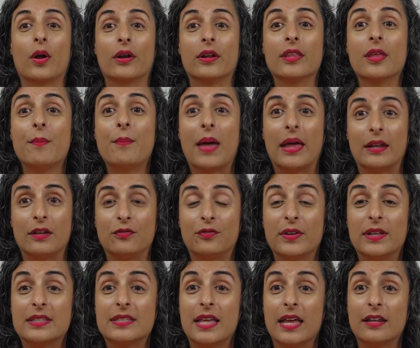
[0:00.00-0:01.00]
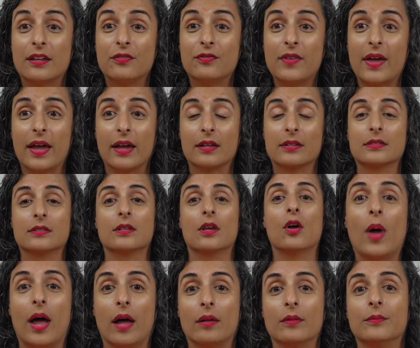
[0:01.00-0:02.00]
what are the benefits and effects?
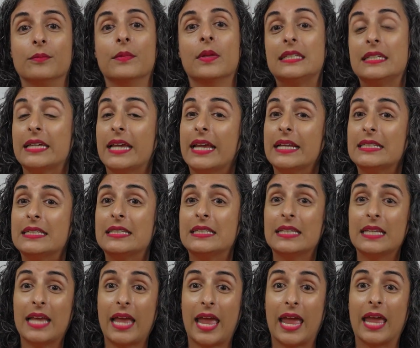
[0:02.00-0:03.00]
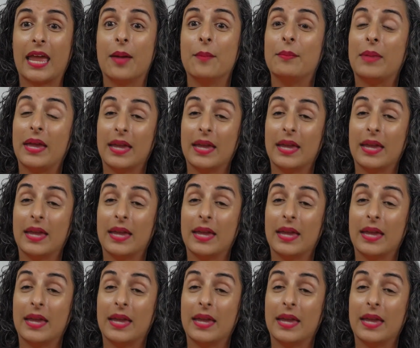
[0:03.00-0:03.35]
Well, T H C A